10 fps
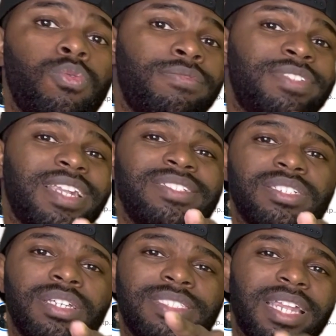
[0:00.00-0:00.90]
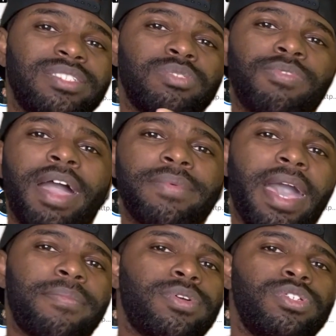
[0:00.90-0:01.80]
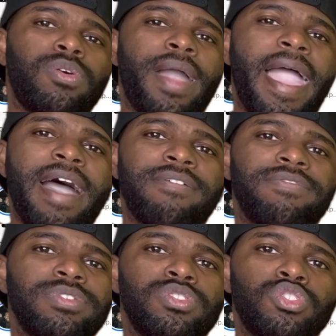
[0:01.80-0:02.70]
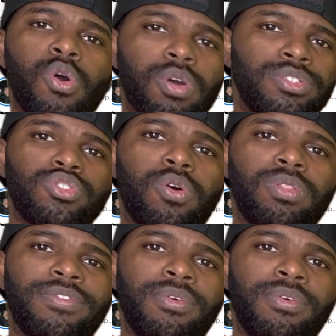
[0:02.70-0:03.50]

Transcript: With Intelligence Prime Capital, you don't have no control of